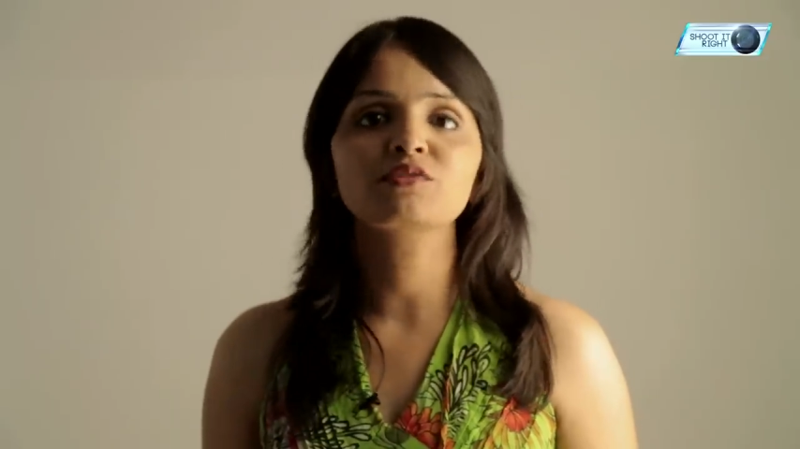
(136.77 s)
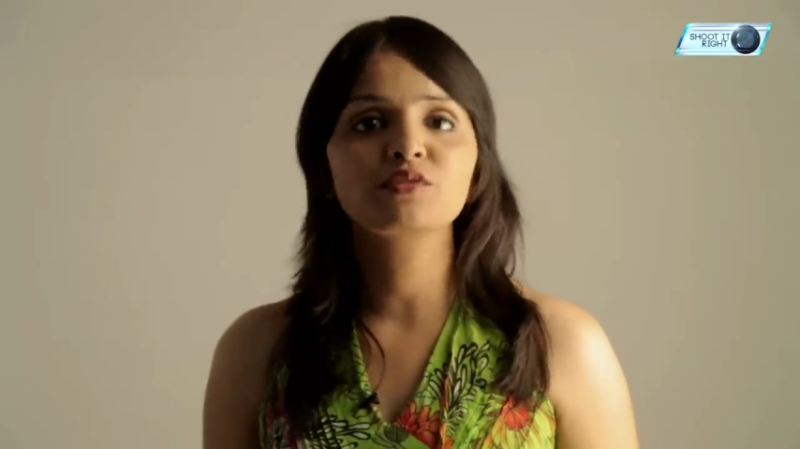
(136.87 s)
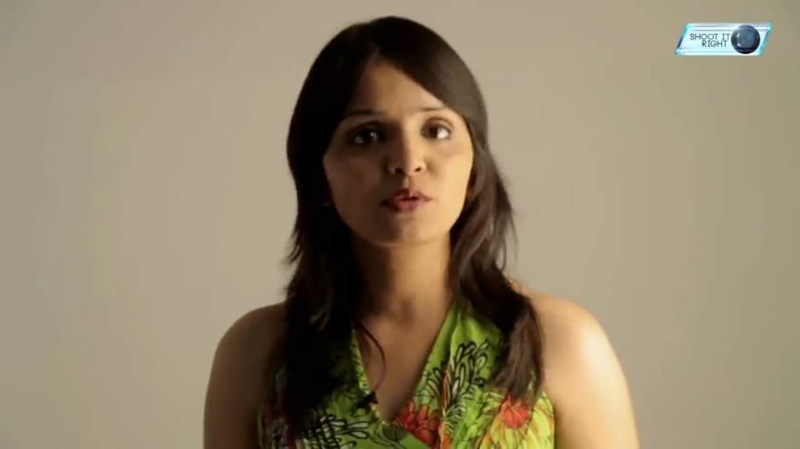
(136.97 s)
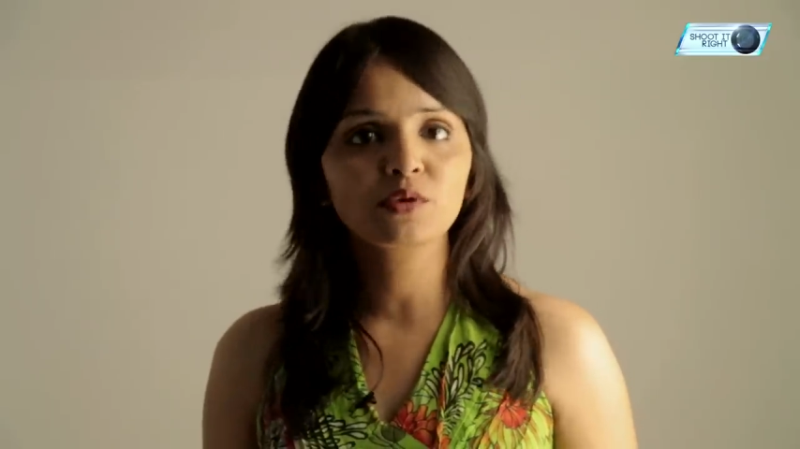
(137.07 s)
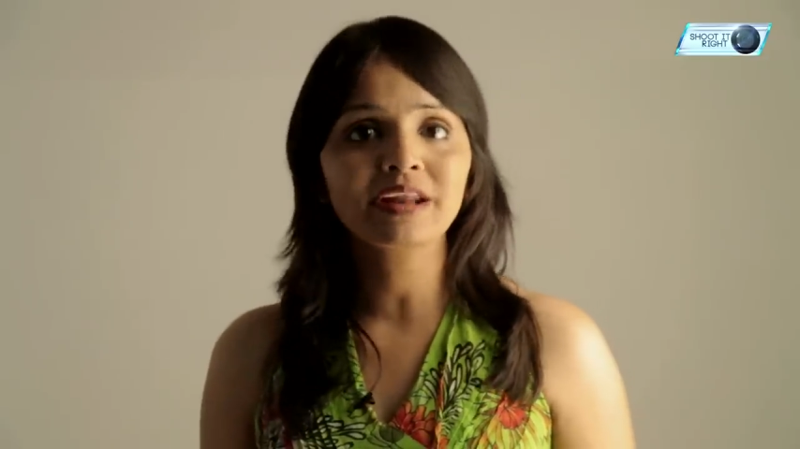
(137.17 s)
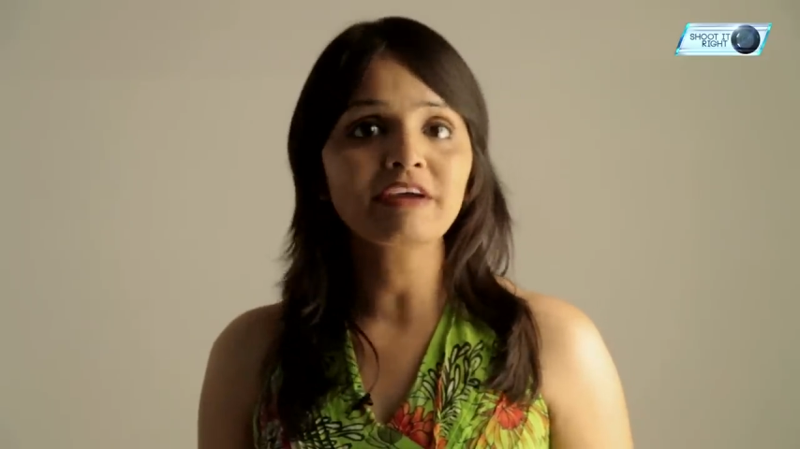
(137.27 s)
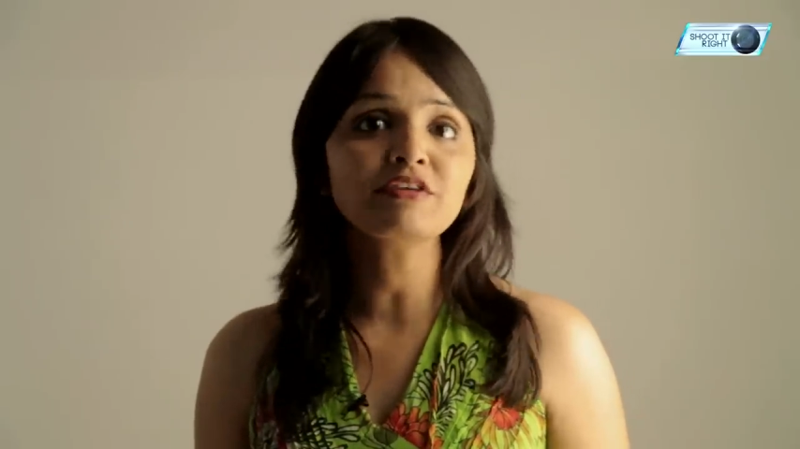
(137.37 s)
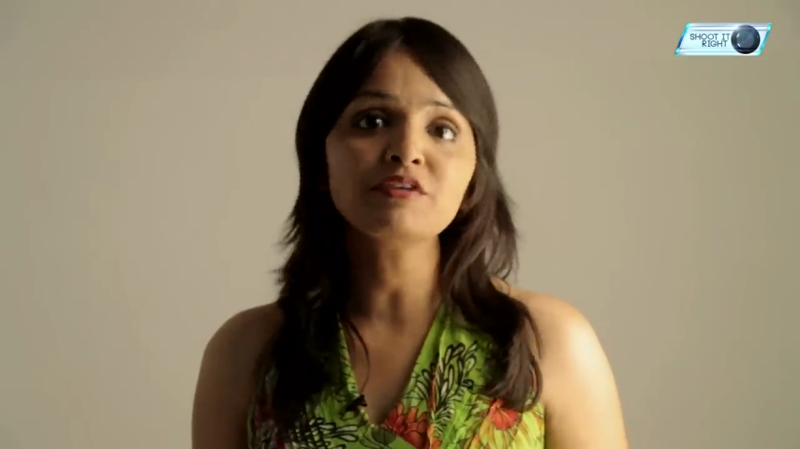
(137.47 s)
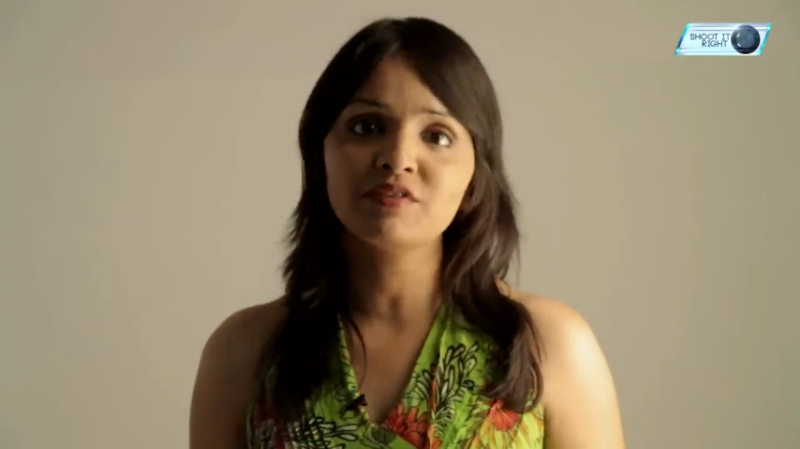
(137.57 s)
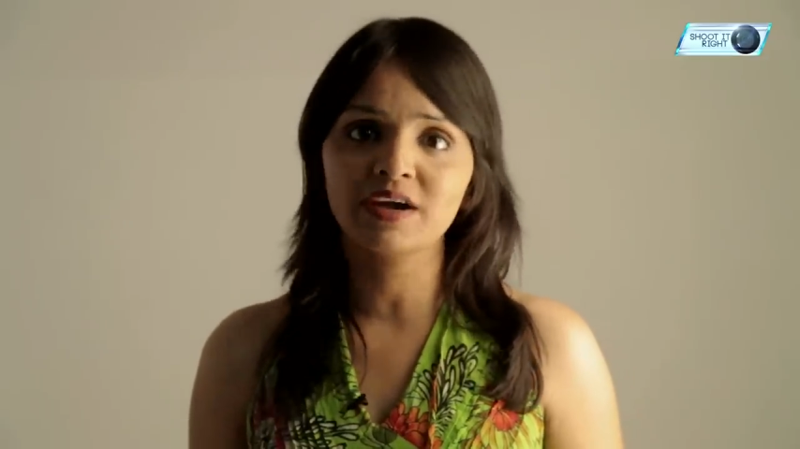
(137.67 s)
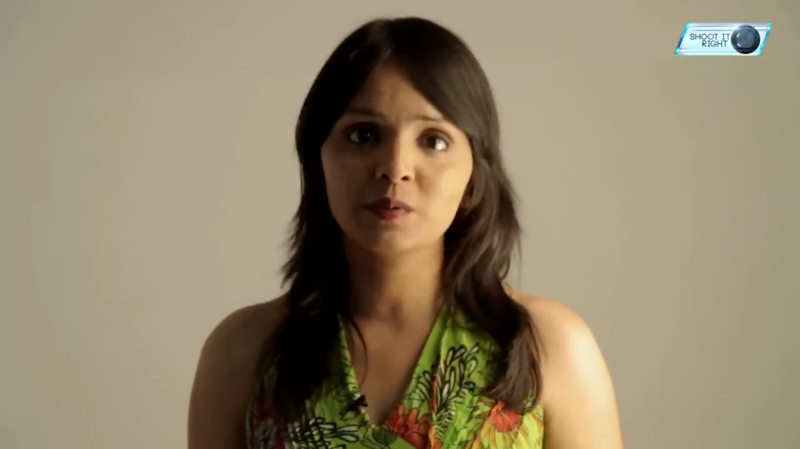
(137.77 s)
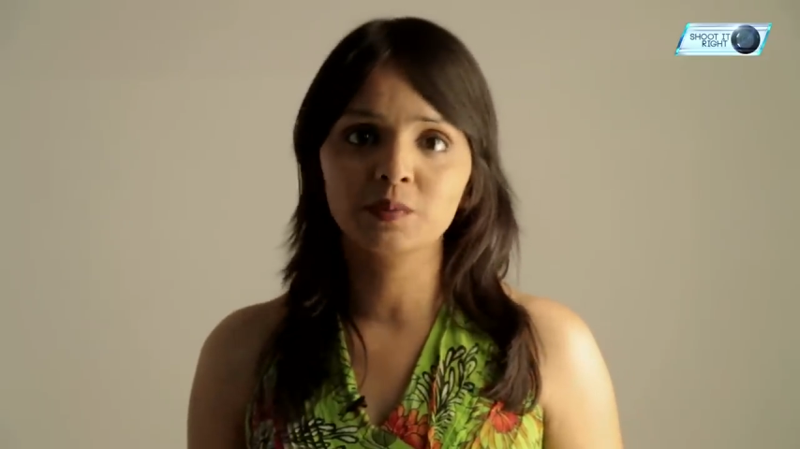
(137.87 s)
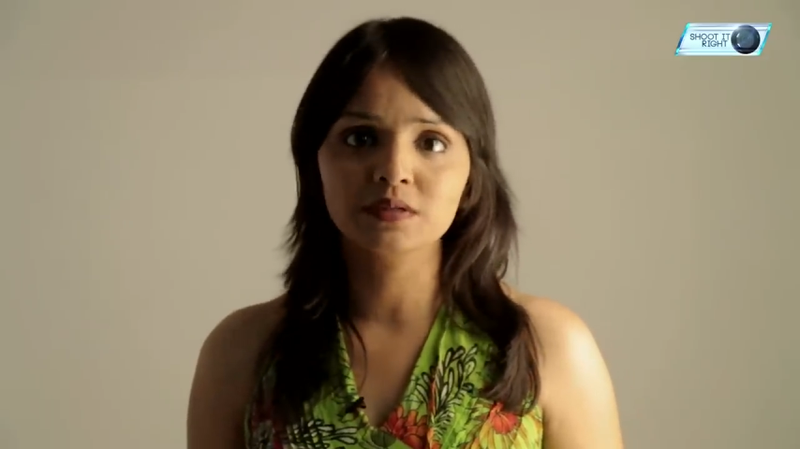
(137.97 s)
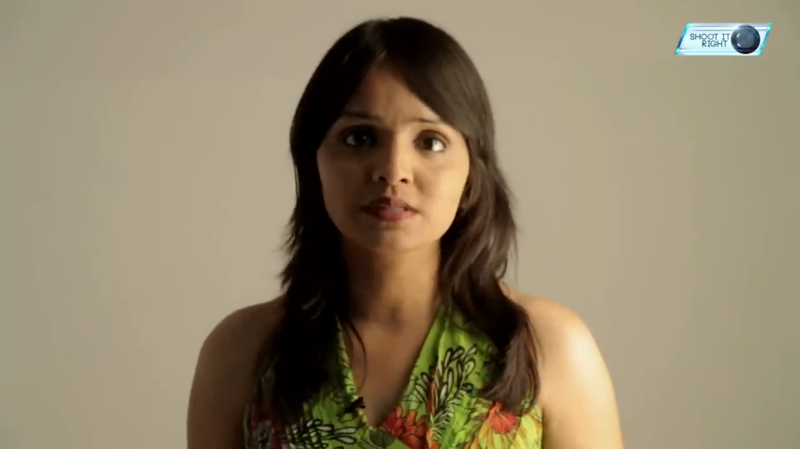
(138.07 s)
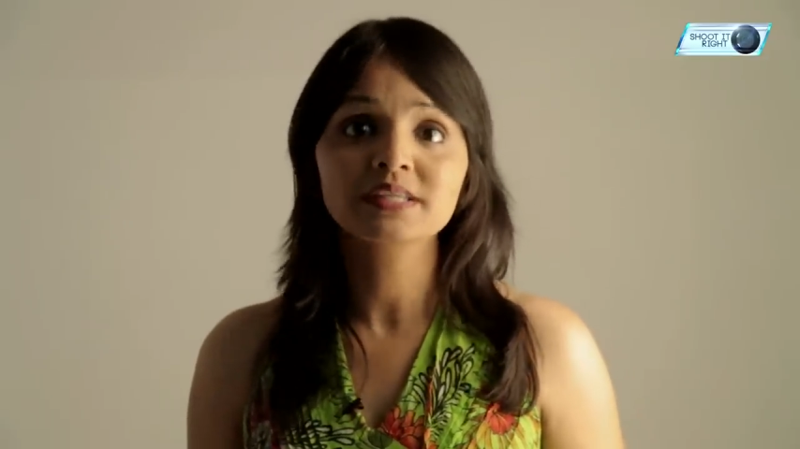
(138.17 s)
photographing
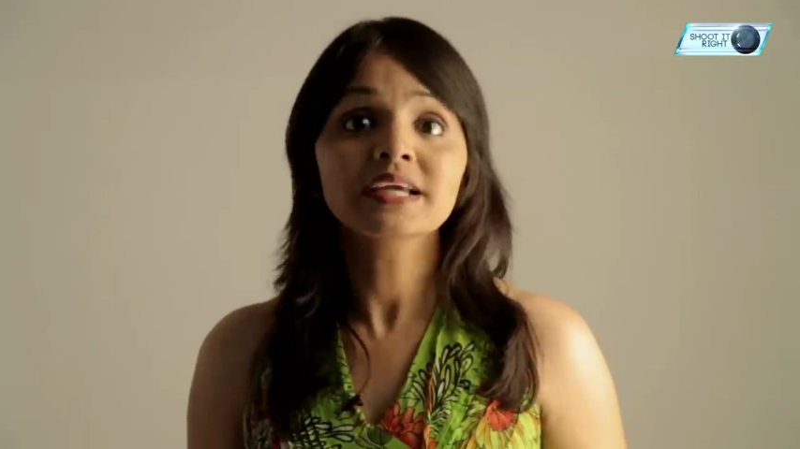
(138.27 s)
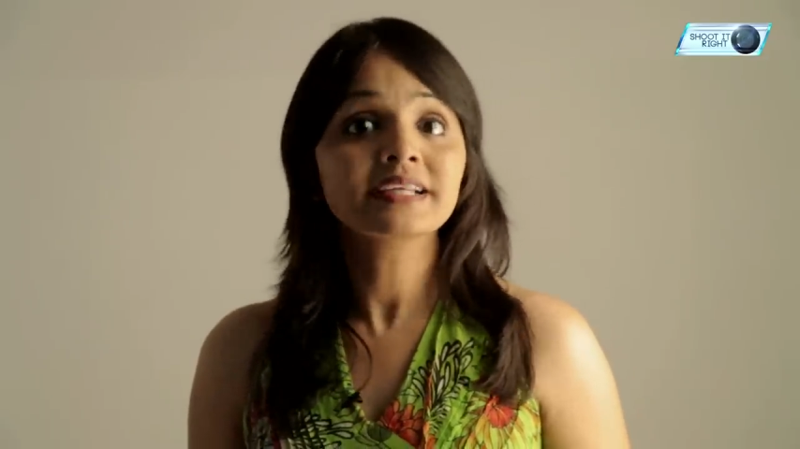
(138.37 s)
fireworks